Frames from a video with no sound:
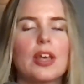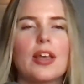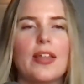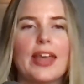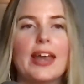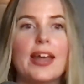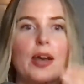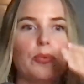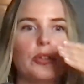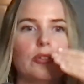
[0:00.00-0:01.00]
And then I
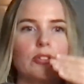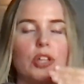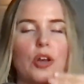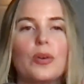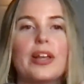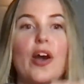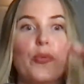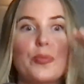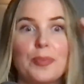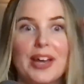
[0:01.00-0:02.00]
would slowly
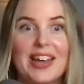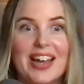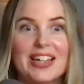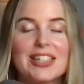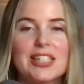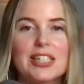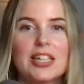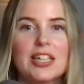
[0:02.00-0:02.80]
open my eyes